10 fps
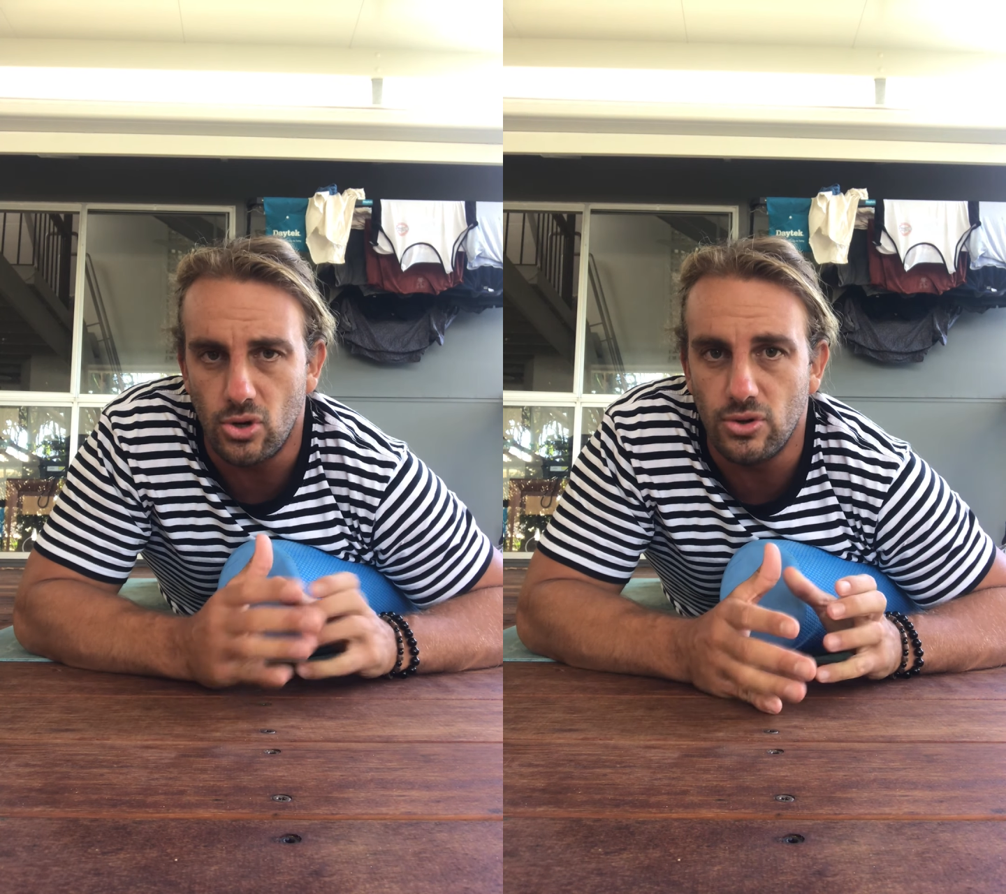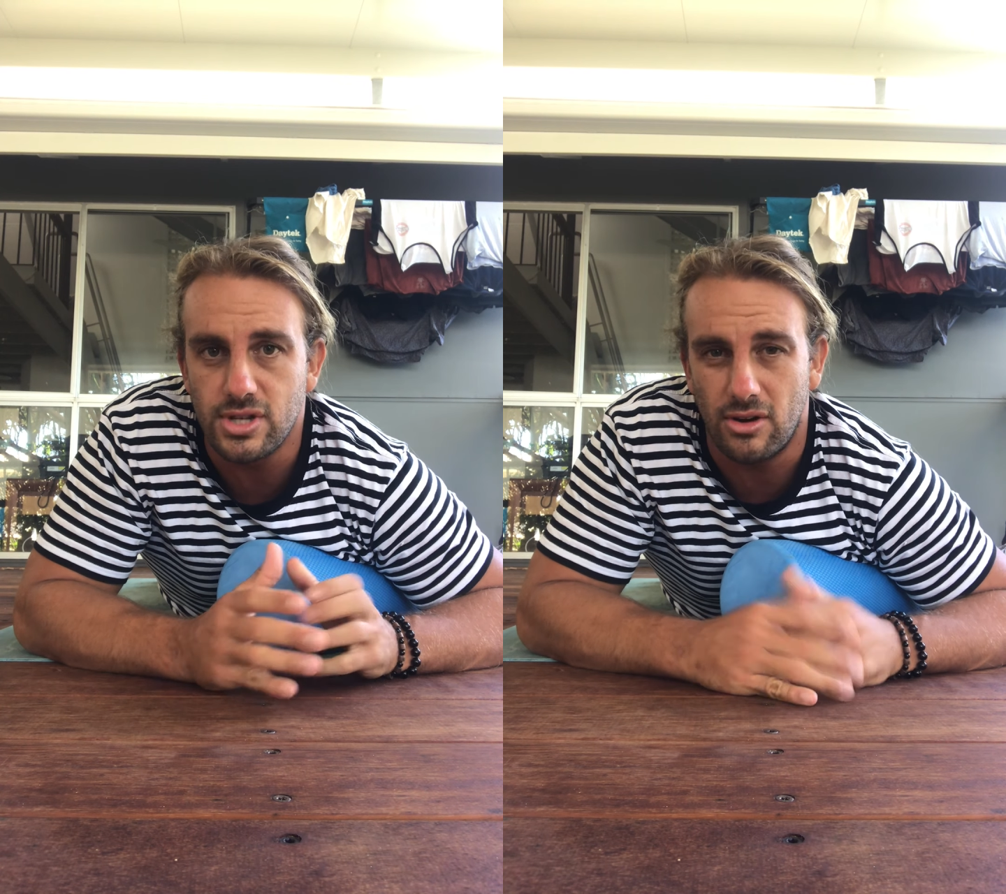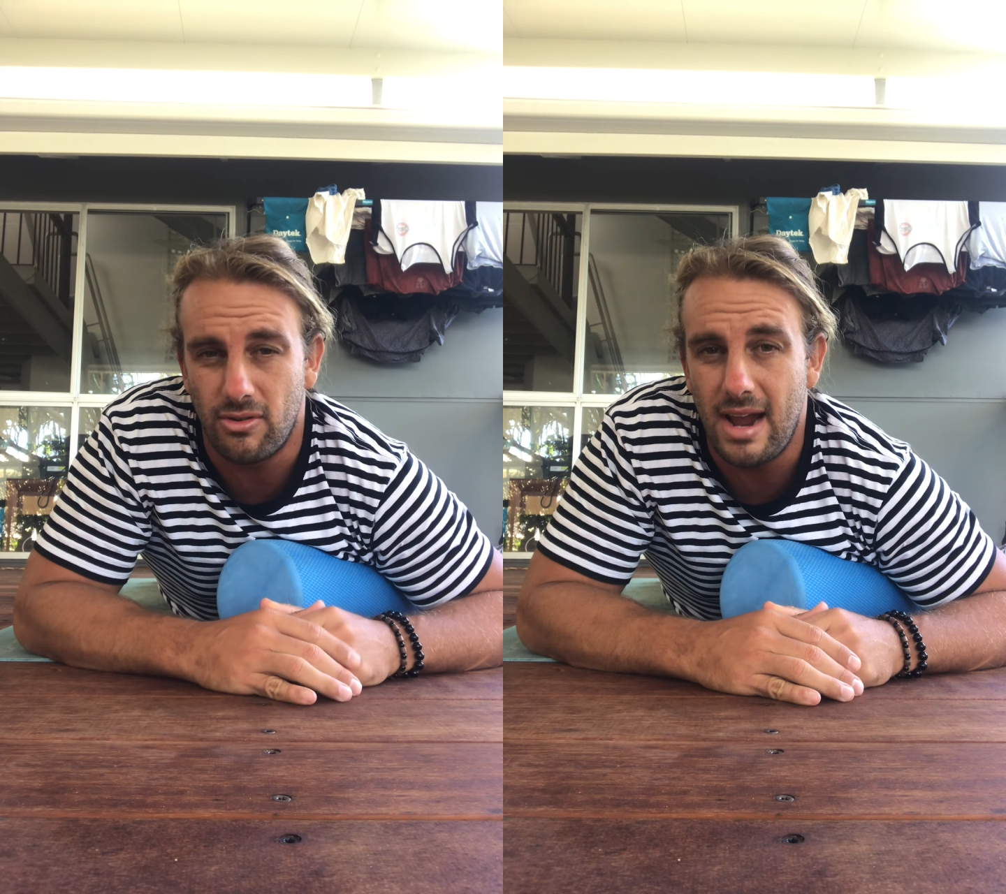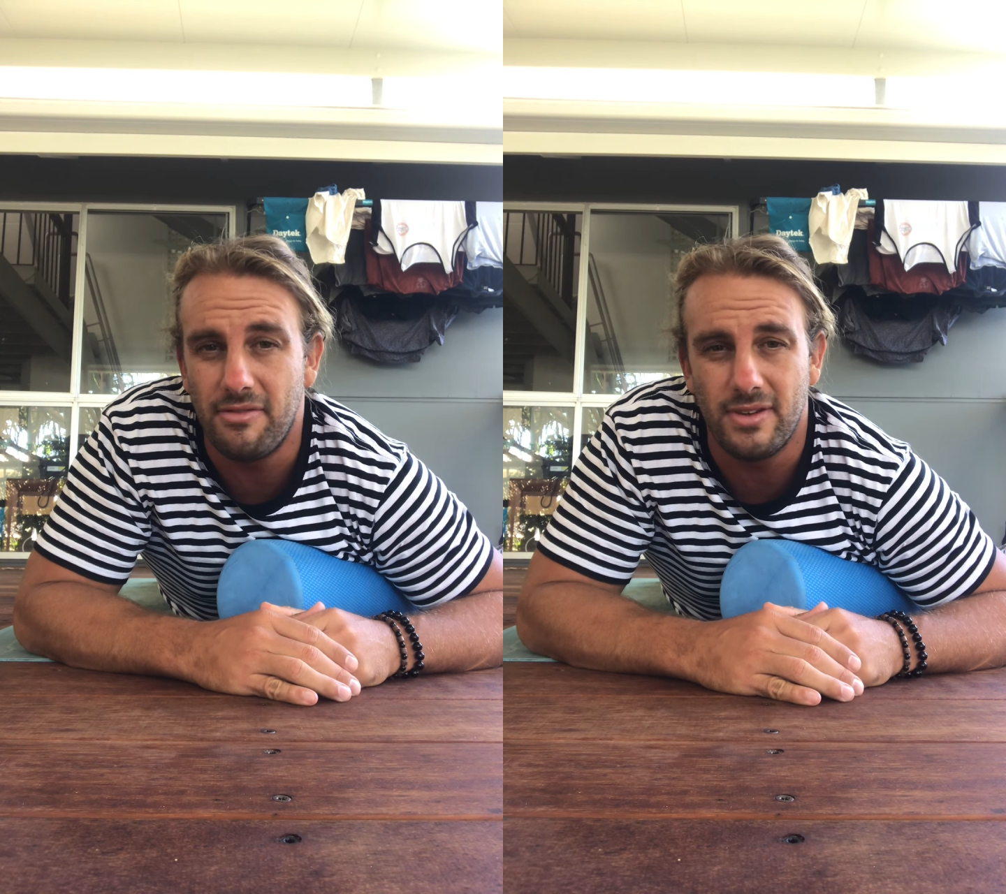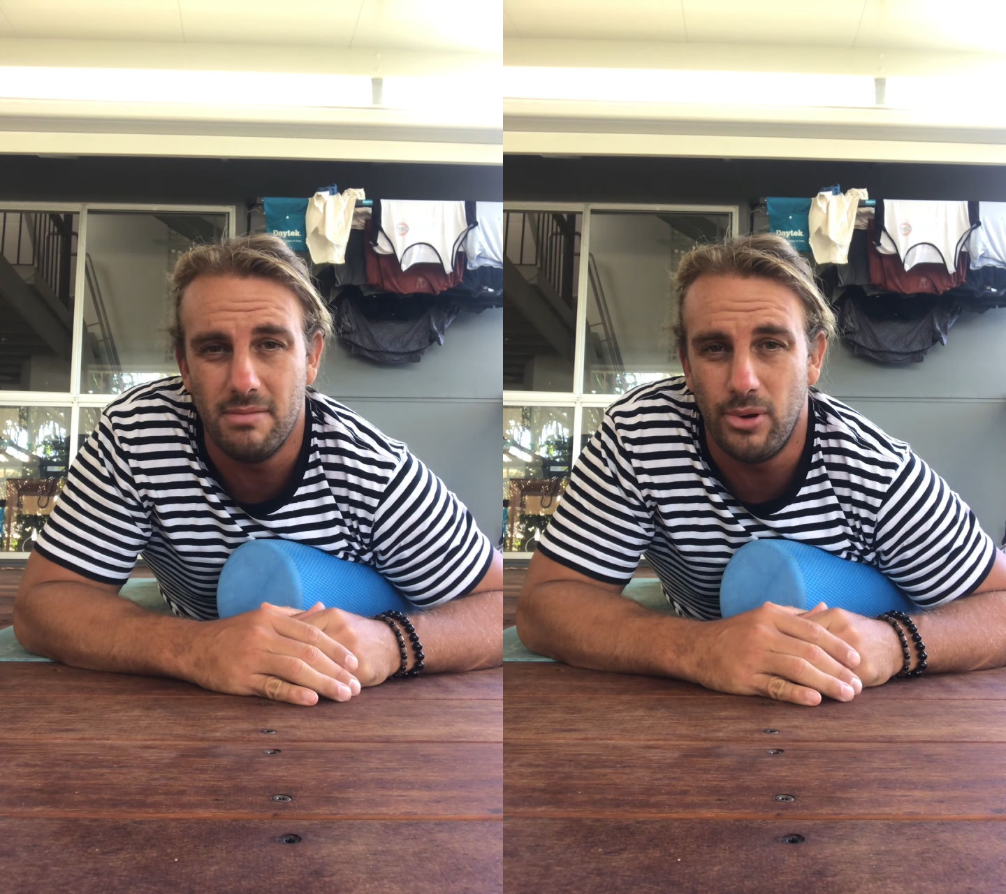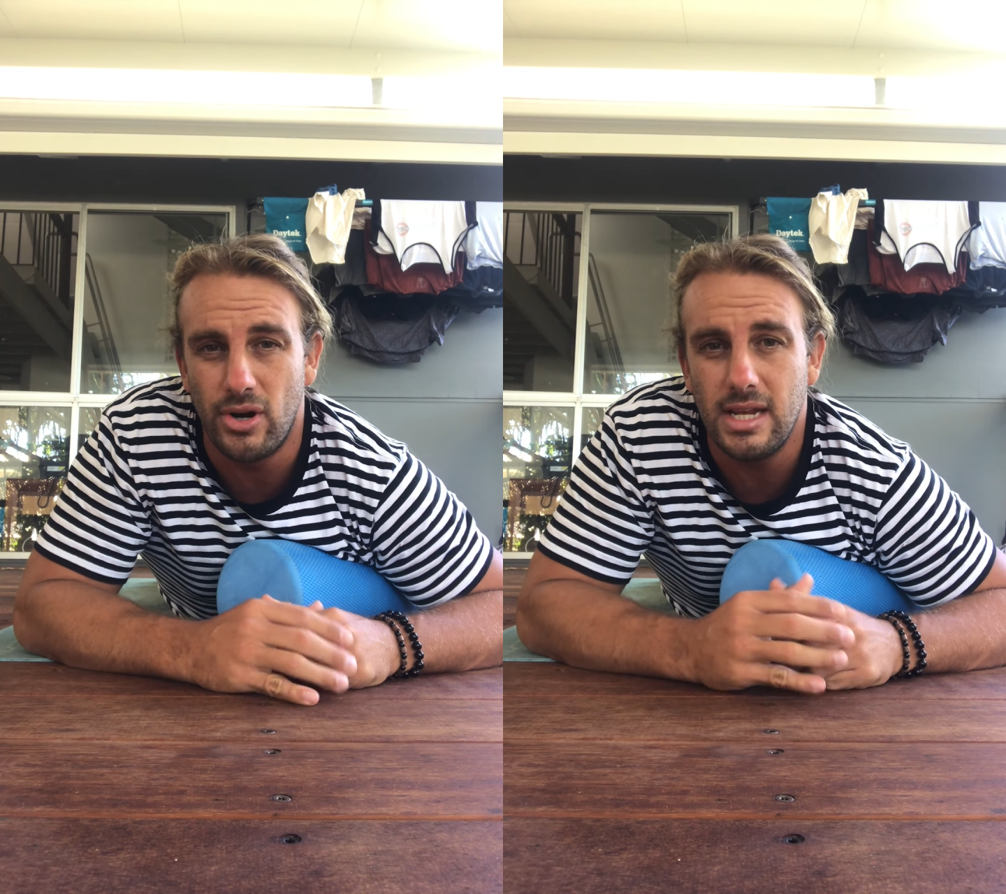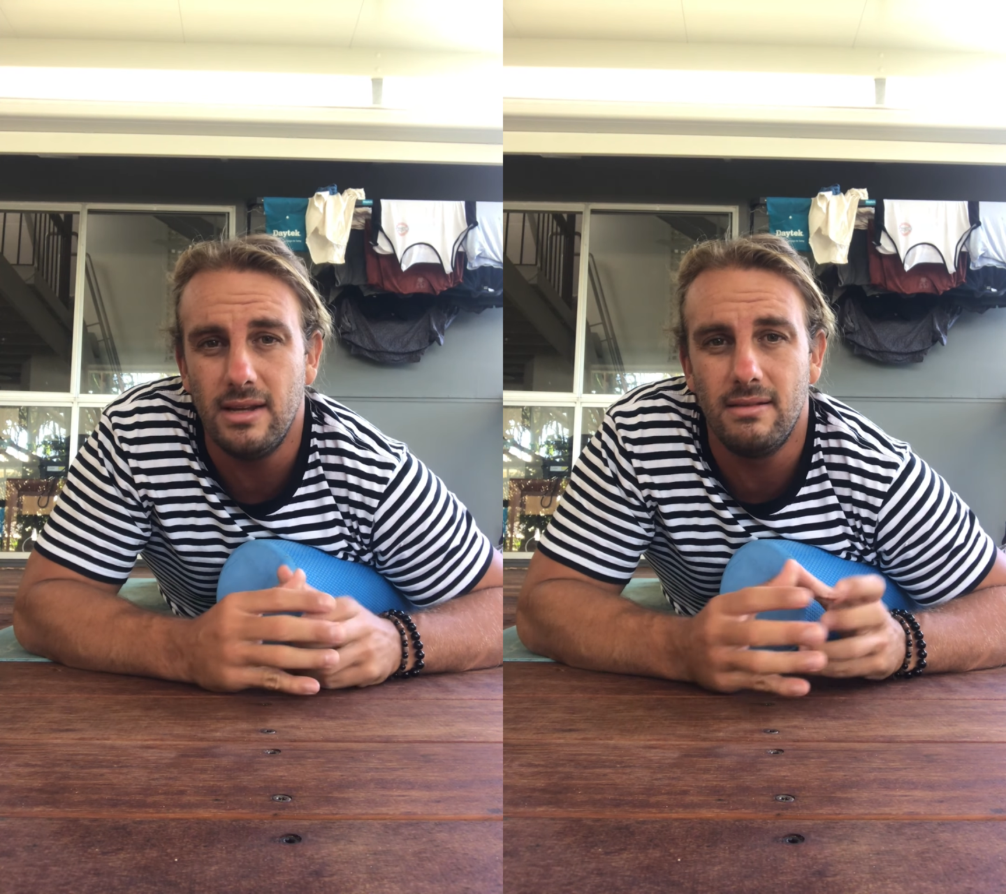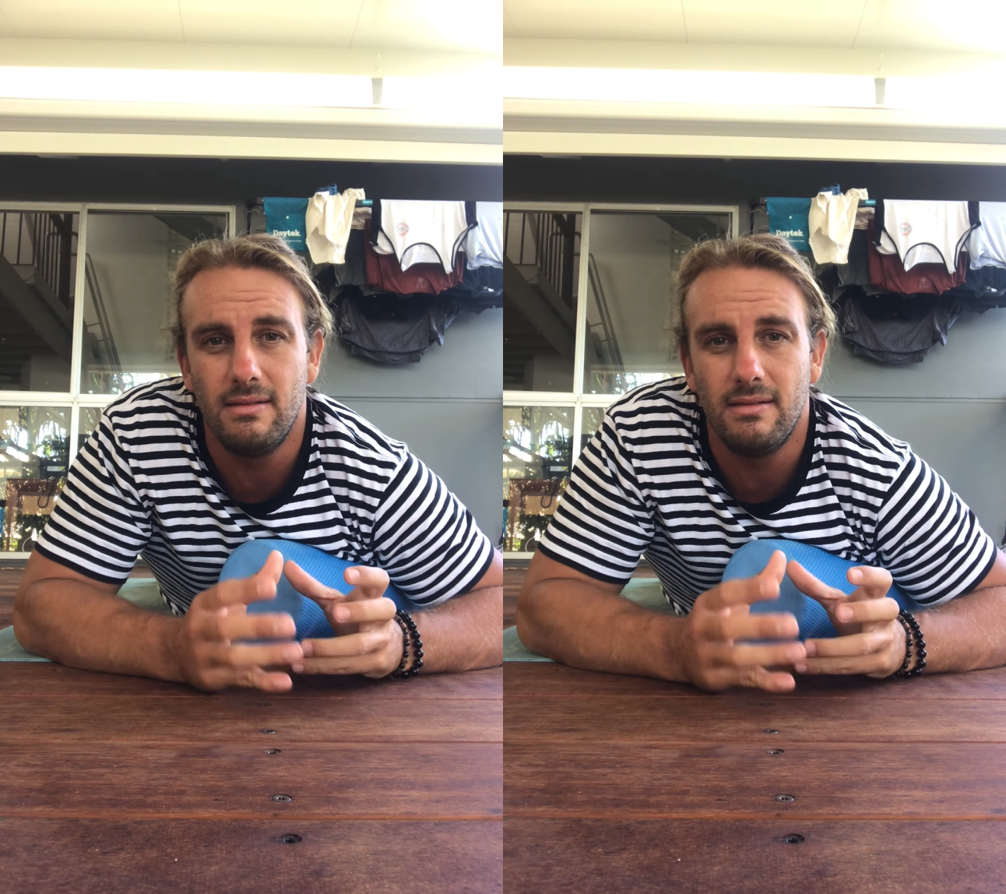also great for your body,